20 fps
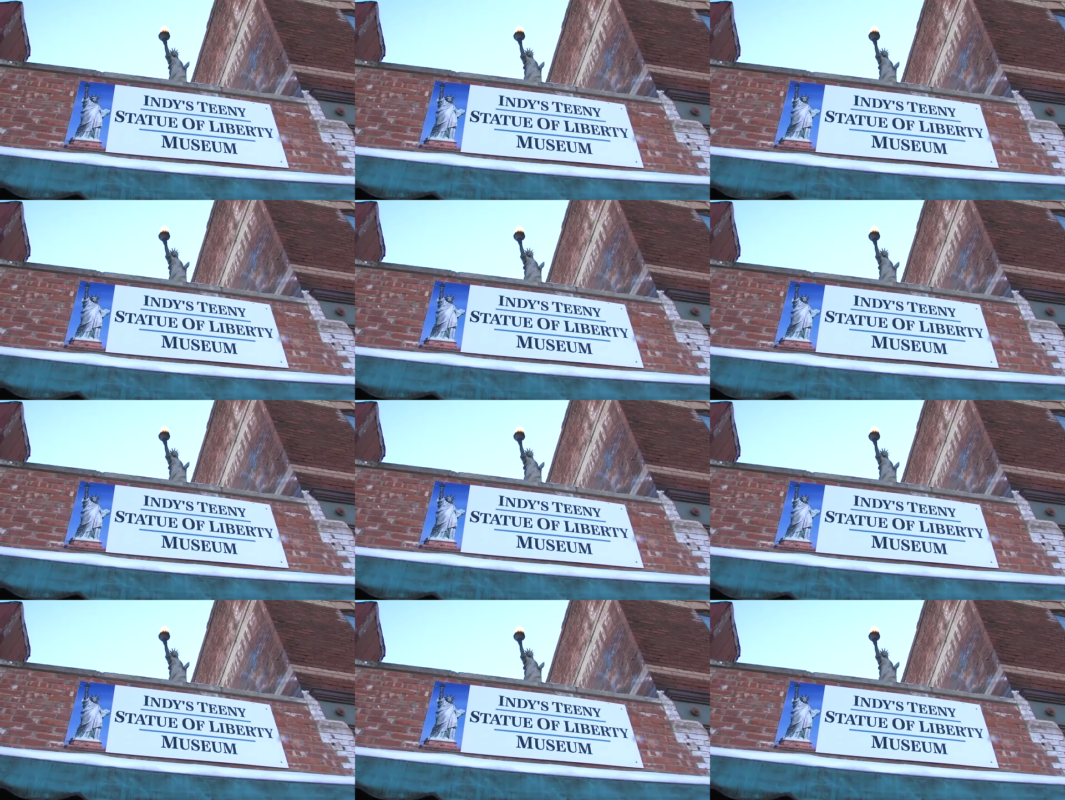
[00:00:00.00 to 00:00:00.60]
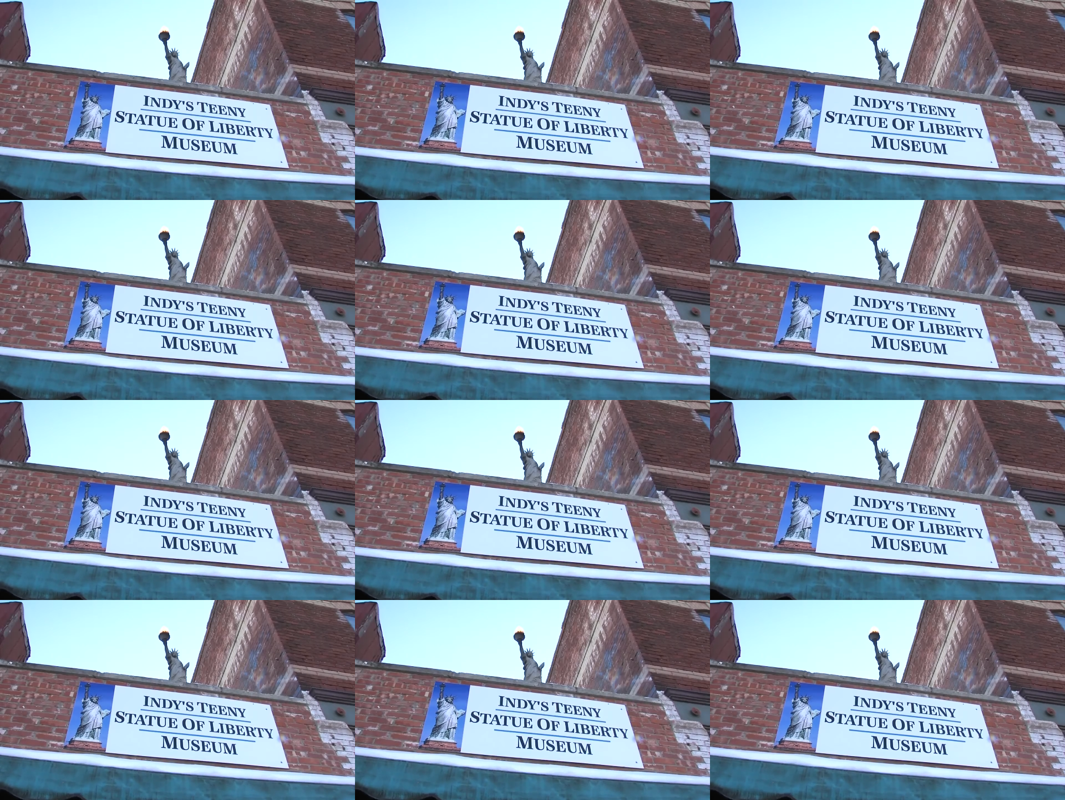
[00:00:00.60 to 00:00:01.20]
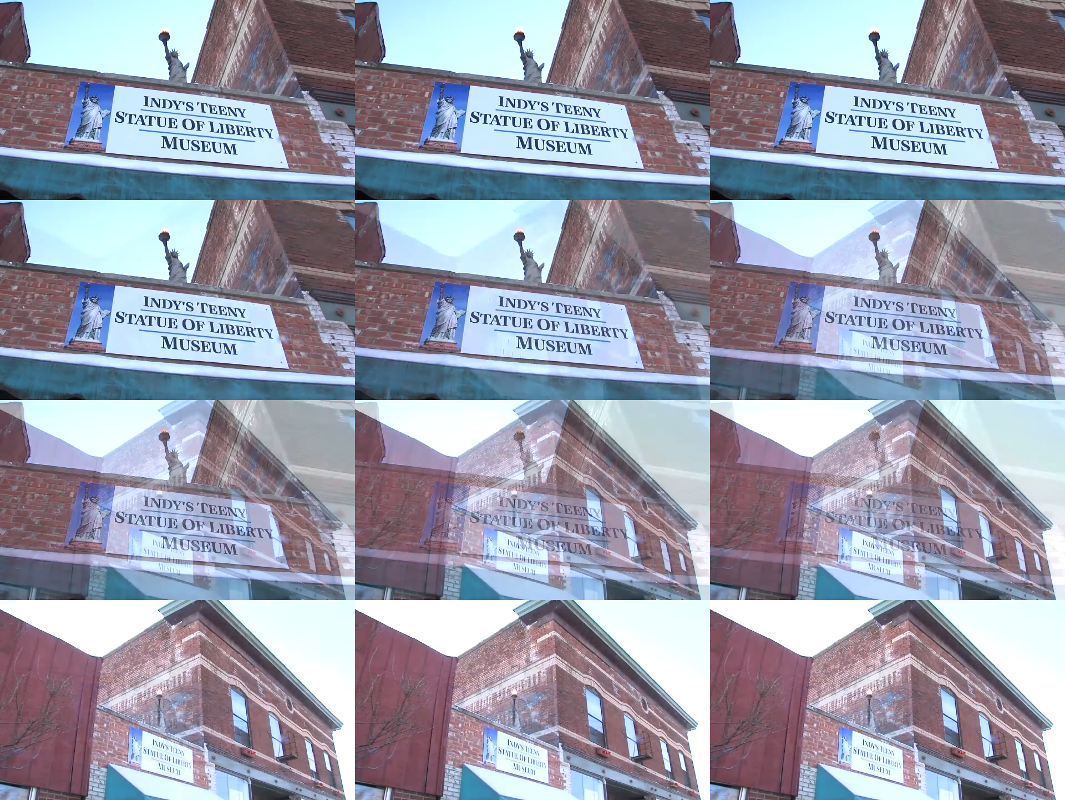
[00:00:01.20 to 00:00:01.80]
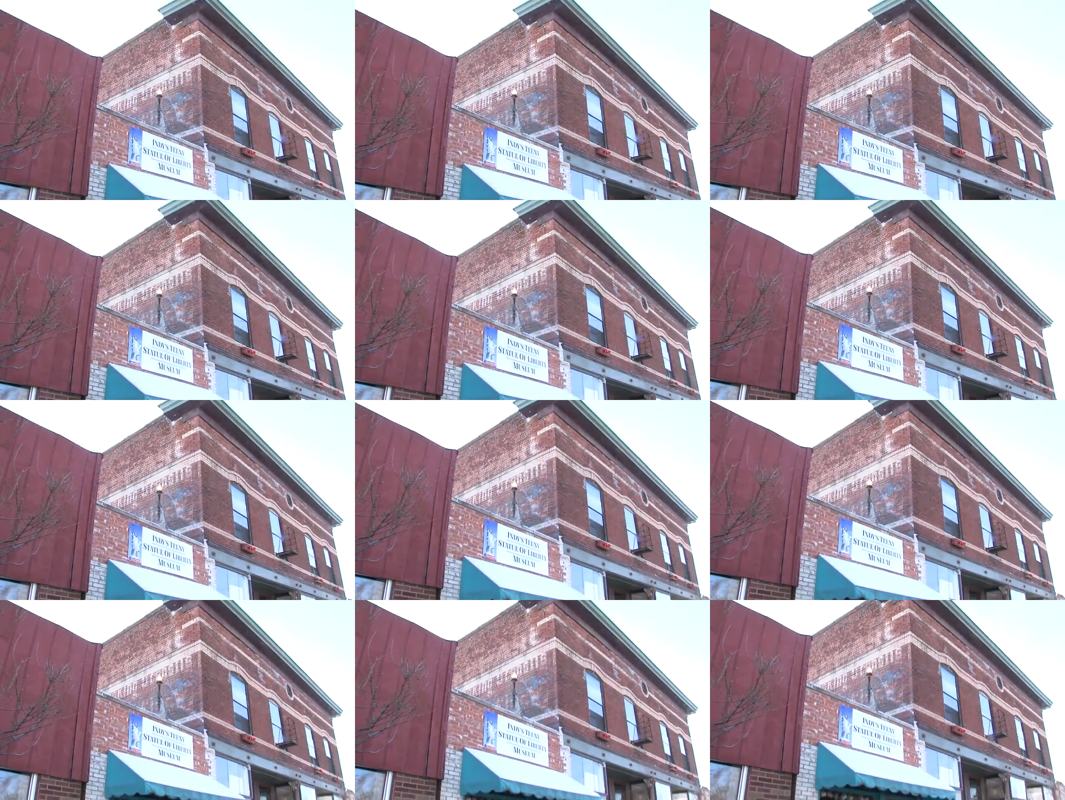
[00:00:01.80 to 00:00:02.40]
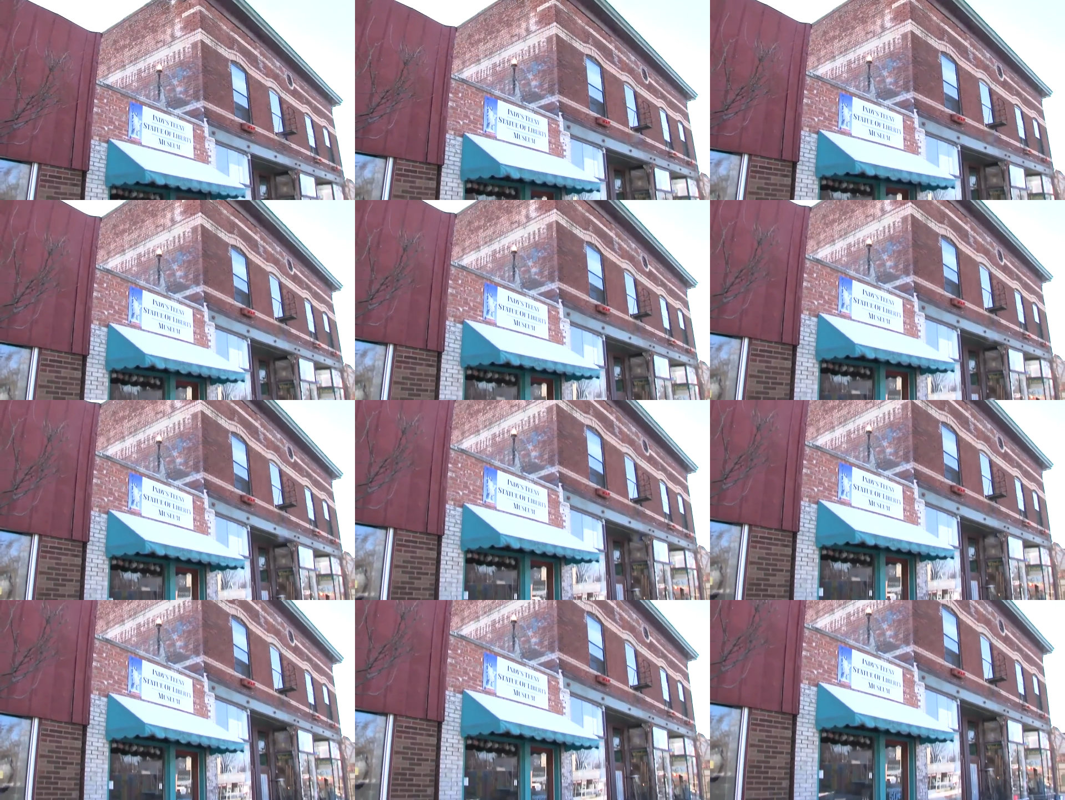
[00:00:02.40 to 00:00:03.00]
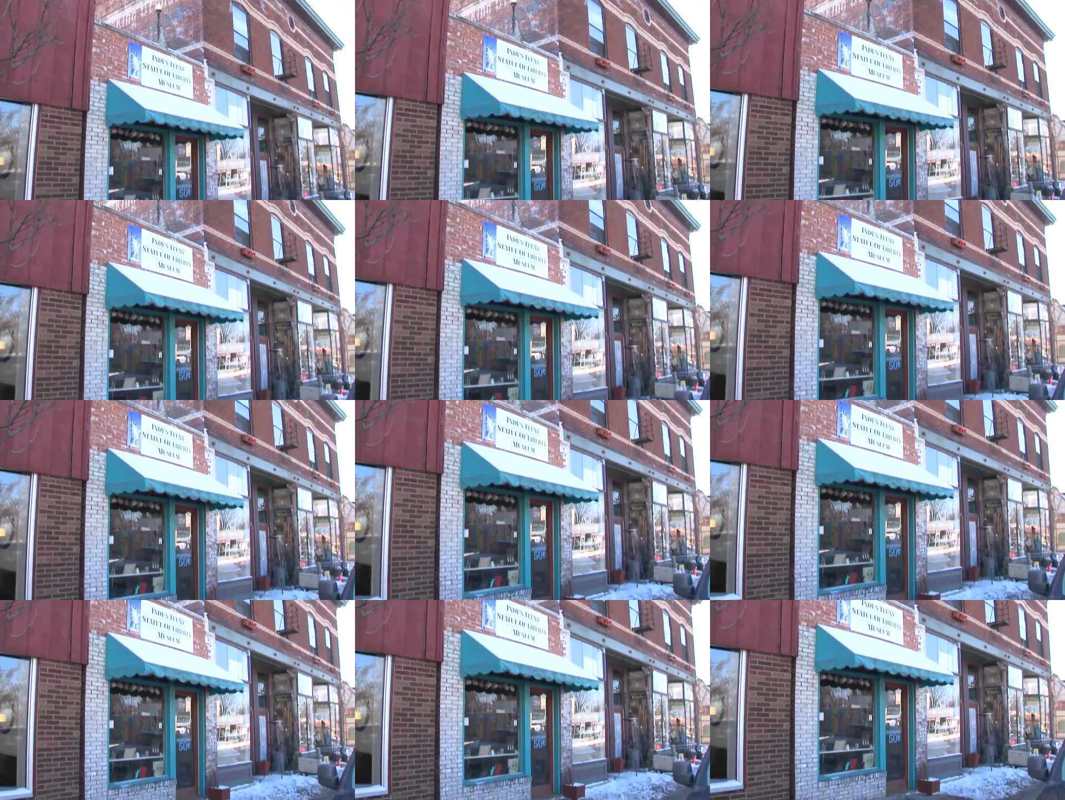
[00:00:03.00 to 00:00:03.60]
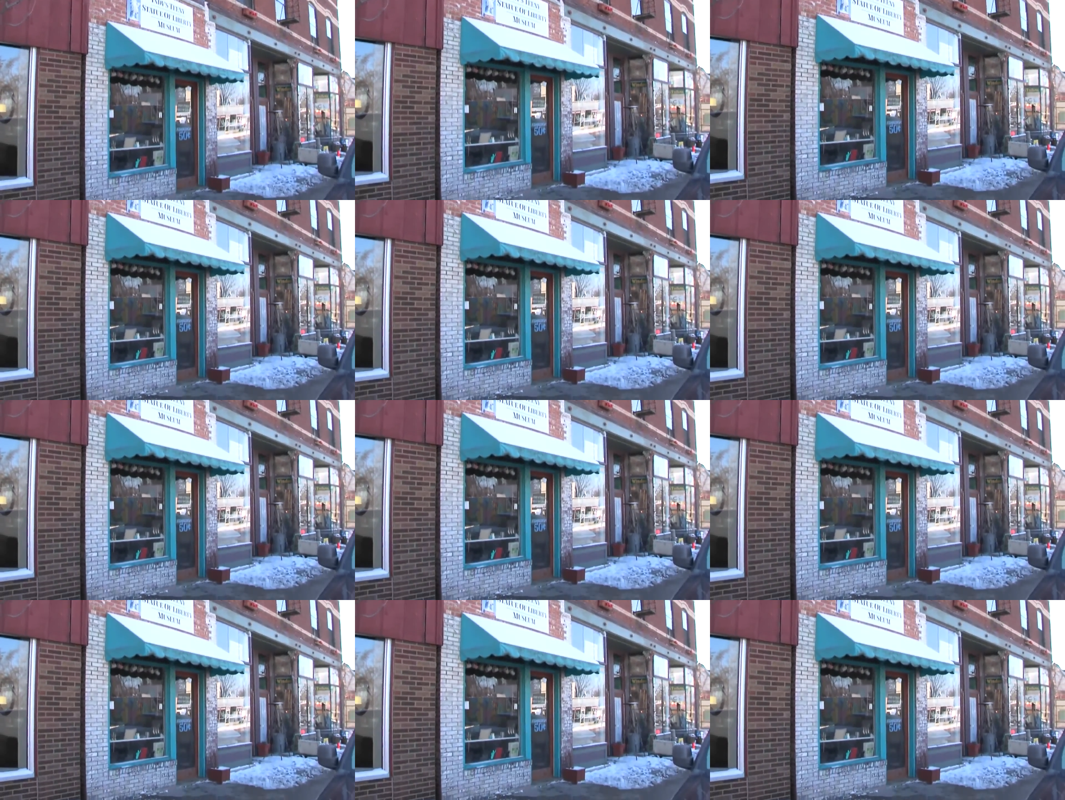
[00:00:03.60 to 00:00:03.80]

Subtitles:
(no speaker visible)